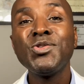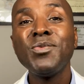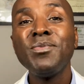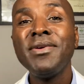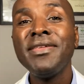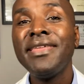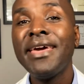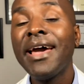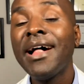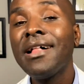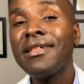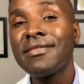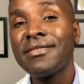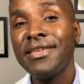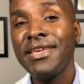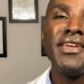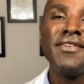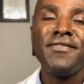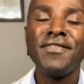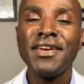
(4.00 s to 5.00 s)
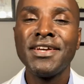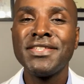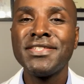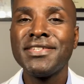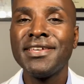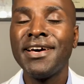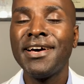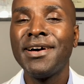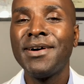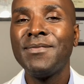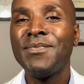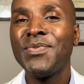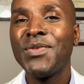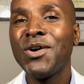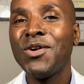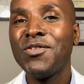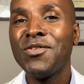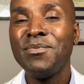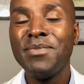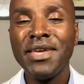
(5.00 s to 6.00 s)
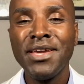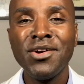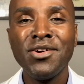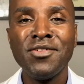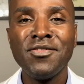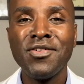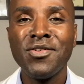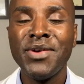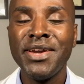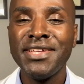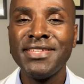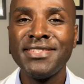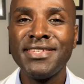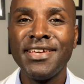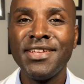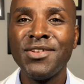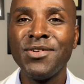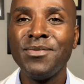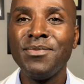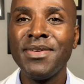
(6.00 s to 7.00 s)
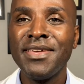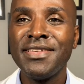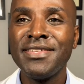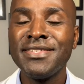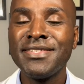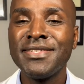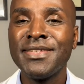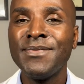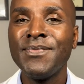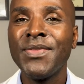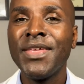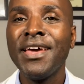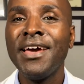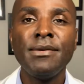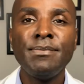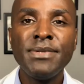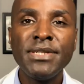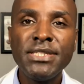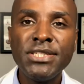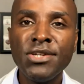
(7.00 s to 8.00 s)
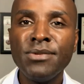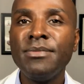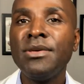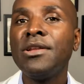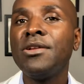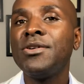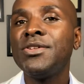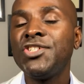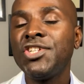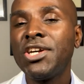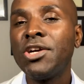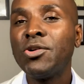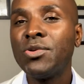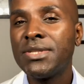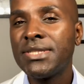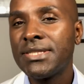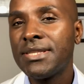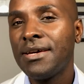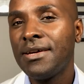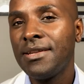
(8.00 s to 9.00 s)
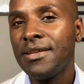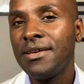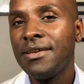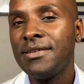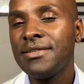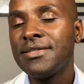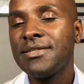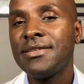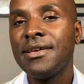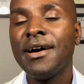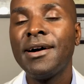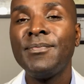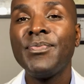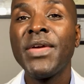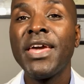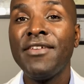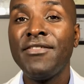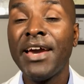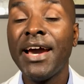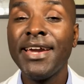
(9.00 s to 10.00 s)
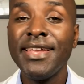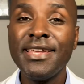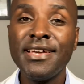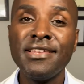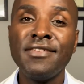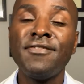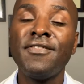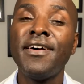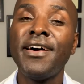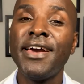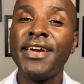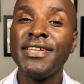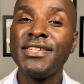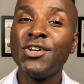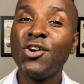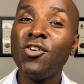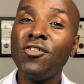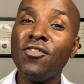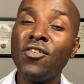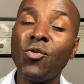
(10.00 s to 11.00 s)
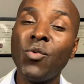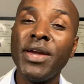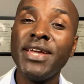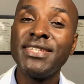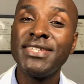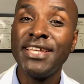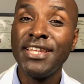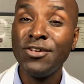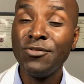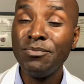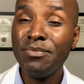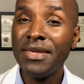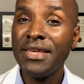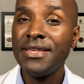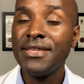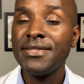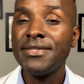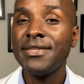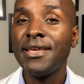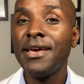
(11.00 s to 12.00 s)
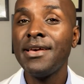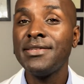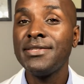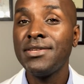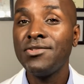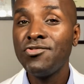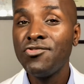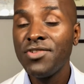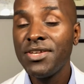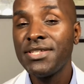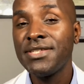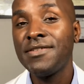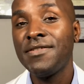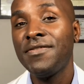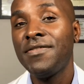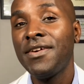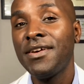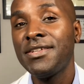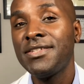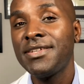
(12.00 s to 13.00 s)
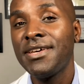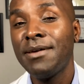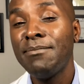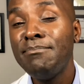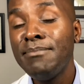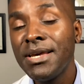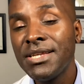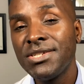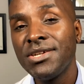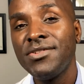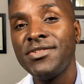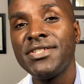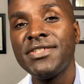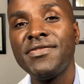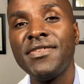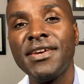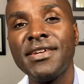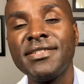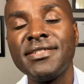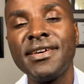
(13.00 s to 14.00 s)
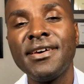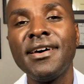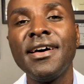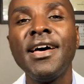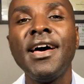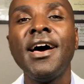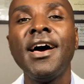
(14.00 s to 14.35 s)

will be the health effects of being overweight and obese? Epidemiological studies have identified overweight and obese as a risk factor, major risk factor